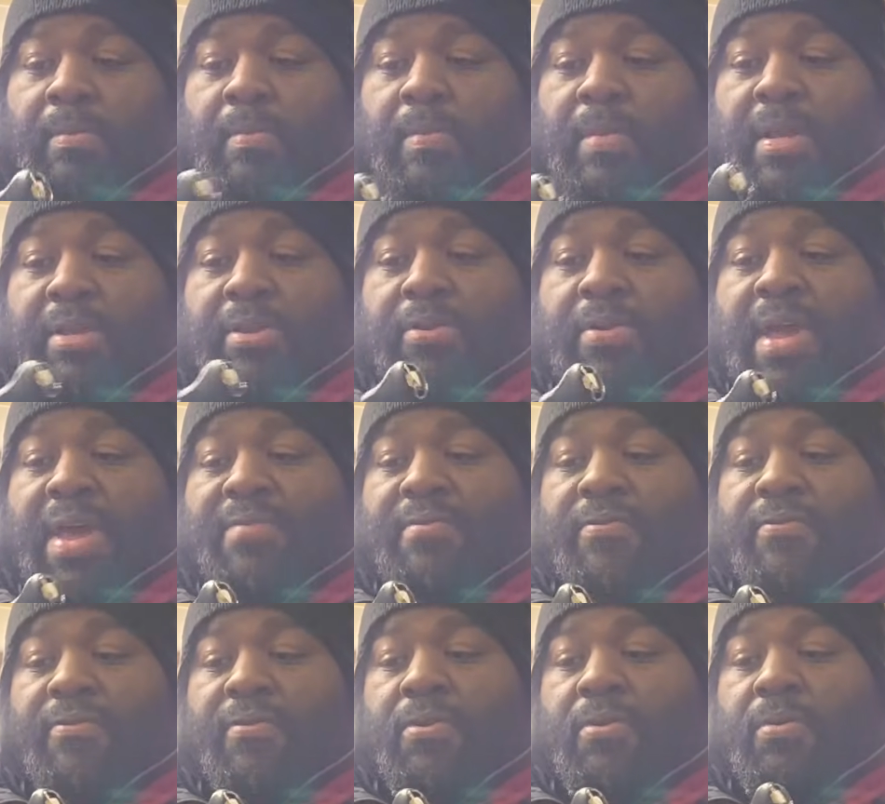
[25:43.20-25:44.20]
I do have a
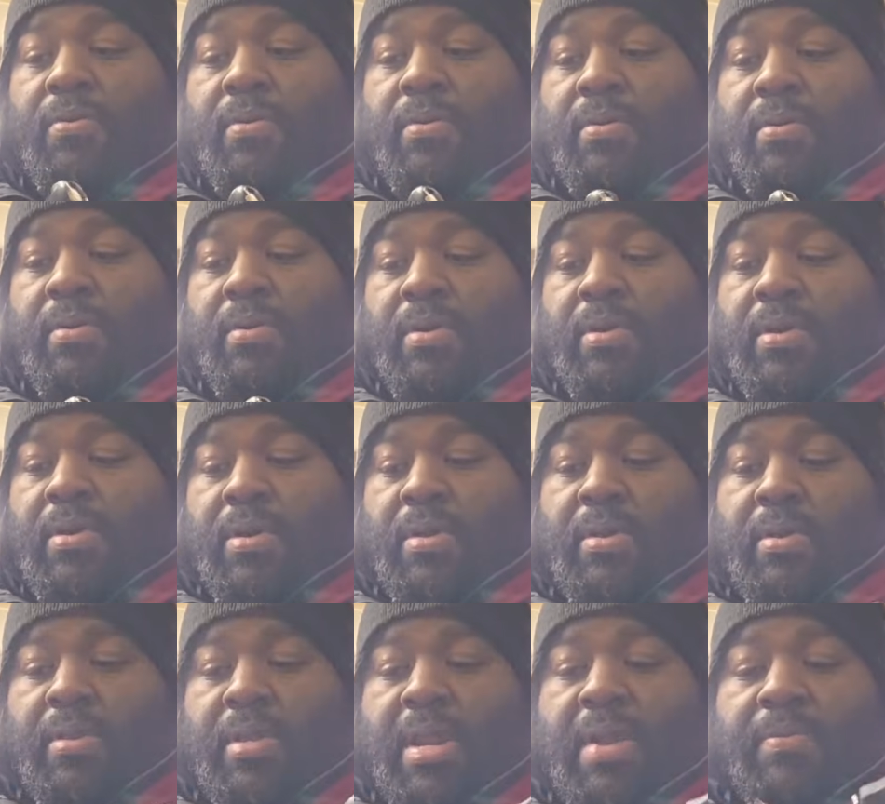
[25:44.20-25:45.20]
few
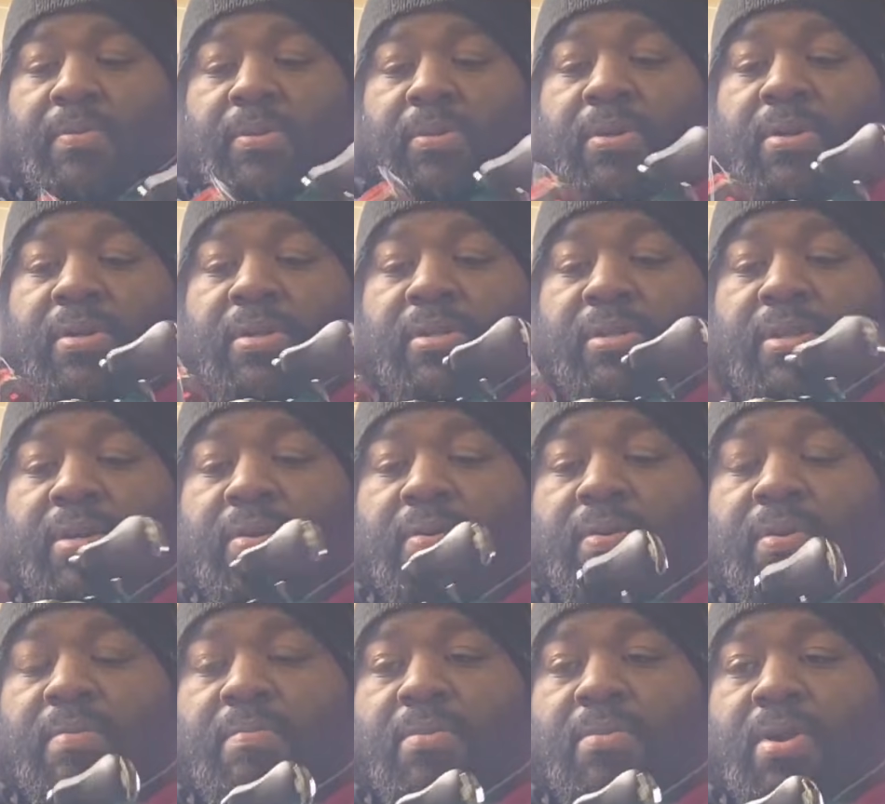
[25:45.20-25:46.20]
that I was gonna stick
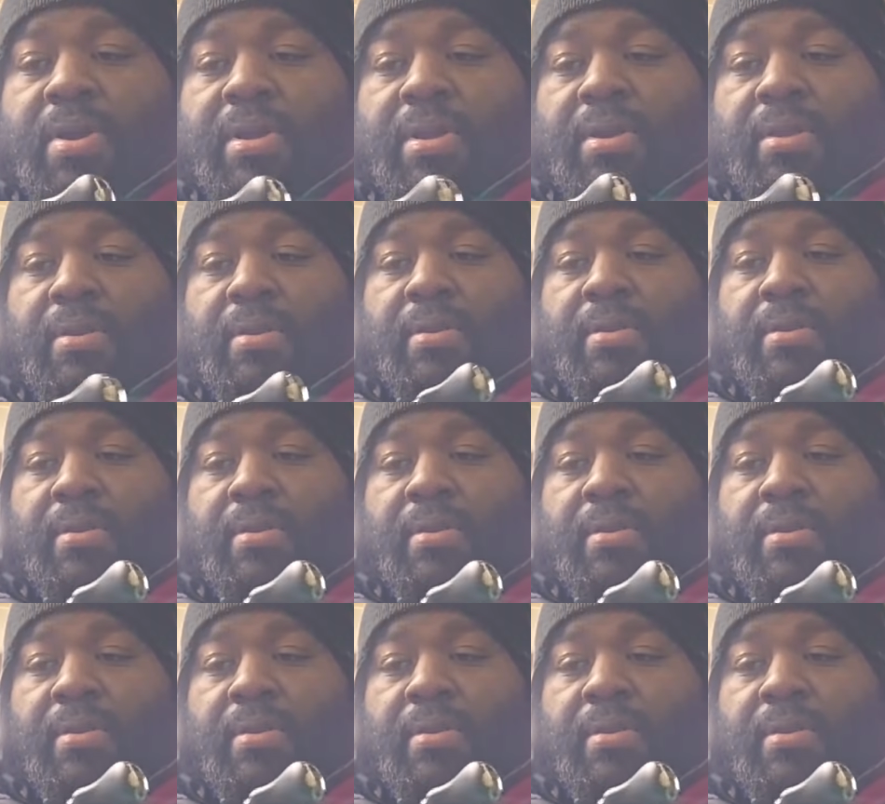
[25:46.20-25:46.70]
on the market,